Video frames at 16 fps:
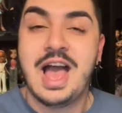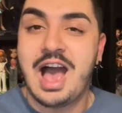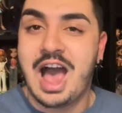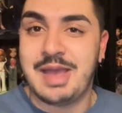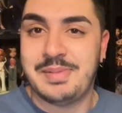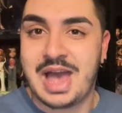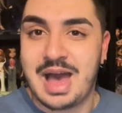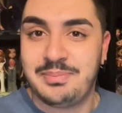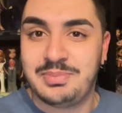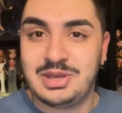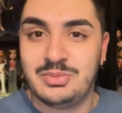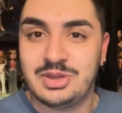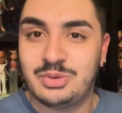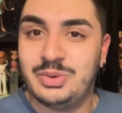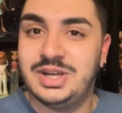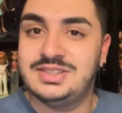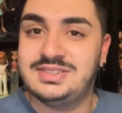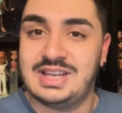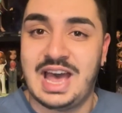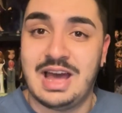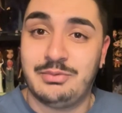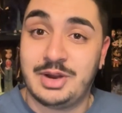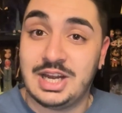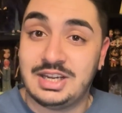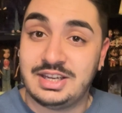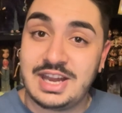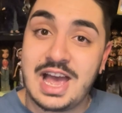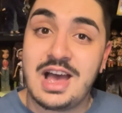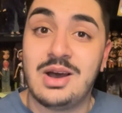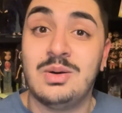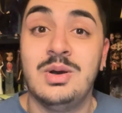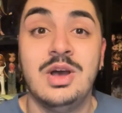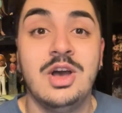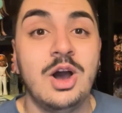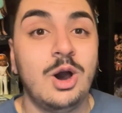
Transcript: I'm happy with where it's at right now.